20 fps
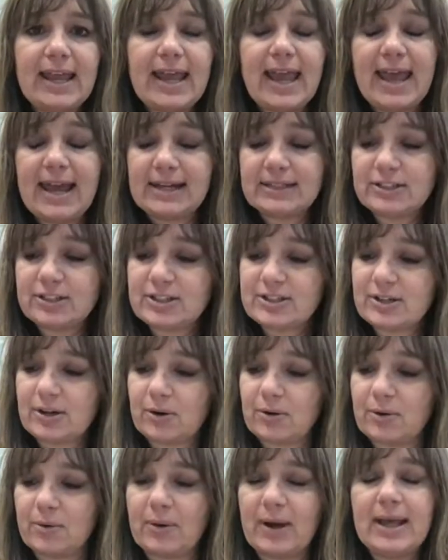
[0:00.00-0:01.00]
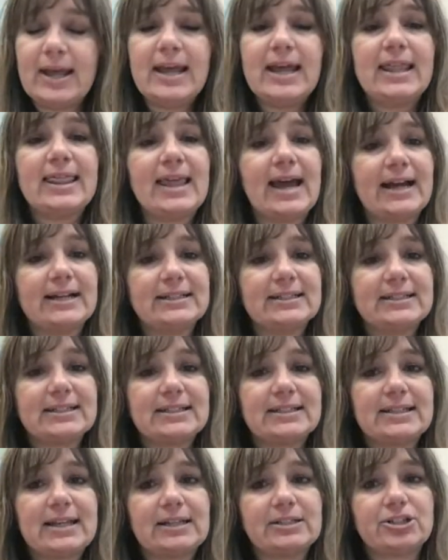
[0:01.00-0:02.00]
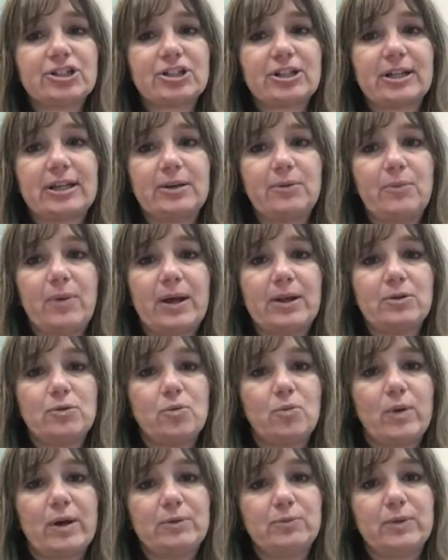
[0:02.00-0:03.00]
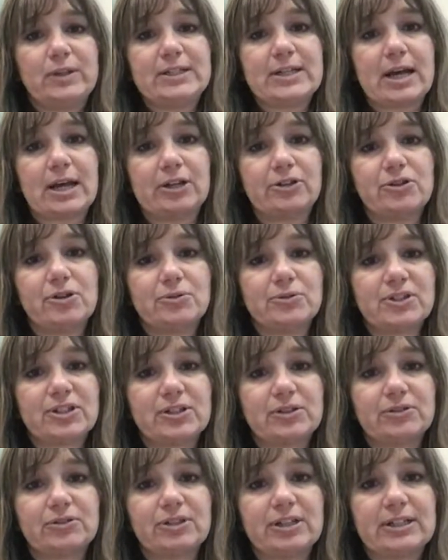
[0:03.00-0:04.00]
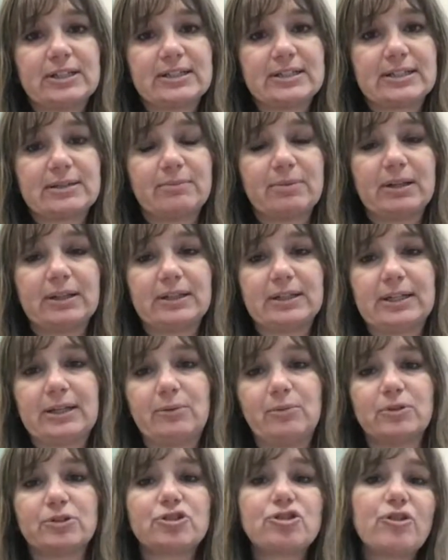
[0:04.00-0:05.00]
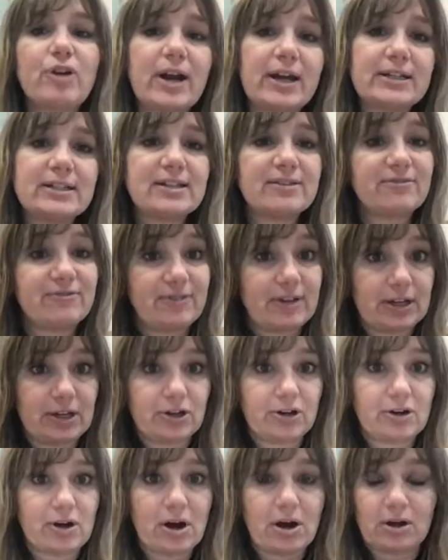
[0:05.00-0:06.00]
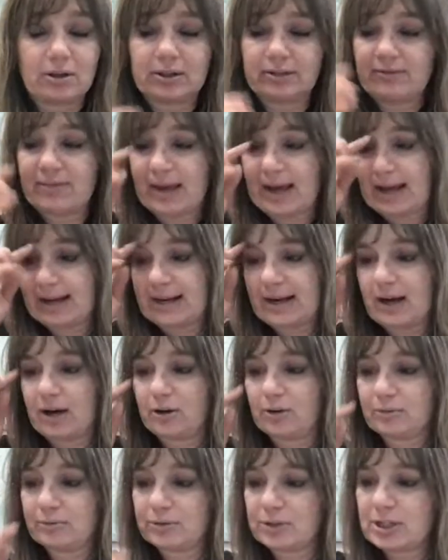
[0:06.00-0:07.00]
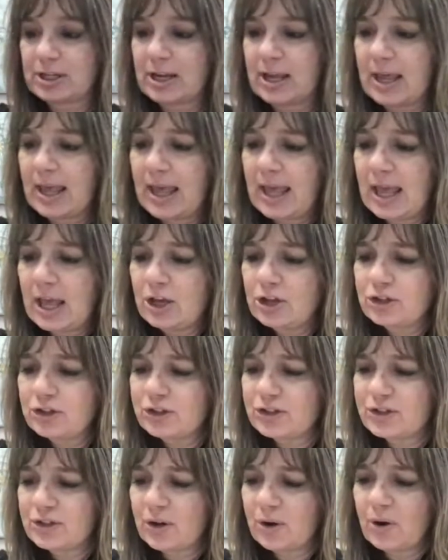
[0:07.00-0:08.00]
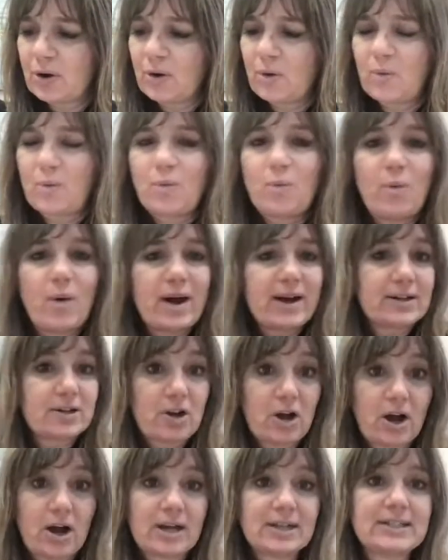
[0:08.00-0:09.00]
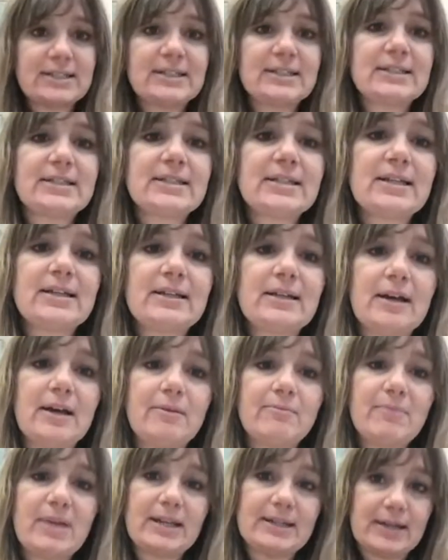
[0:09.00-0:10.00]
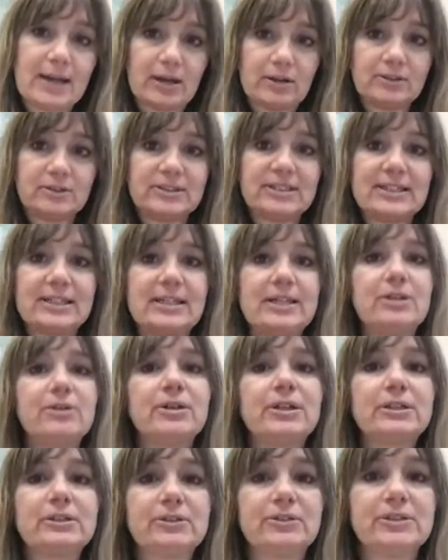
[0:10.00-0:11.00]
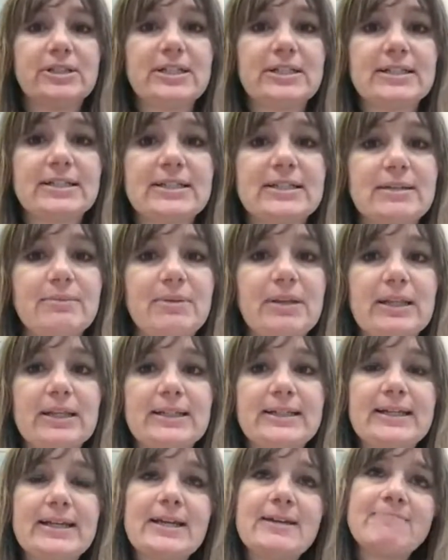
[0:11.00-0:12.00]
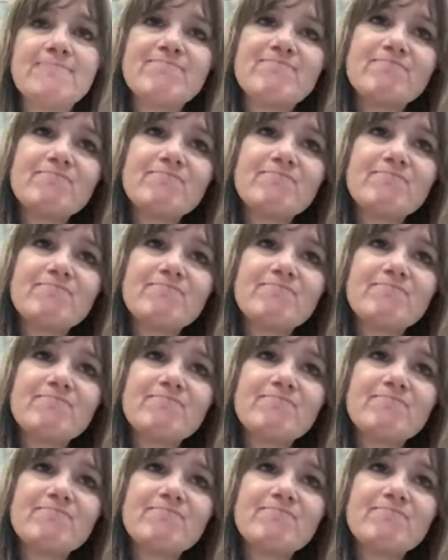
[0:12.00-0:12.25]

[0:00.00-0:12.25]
And so that is essentially when we diagnose a learning disability, we're trying to figure all of that out. So, what causes an LD or a learning disability?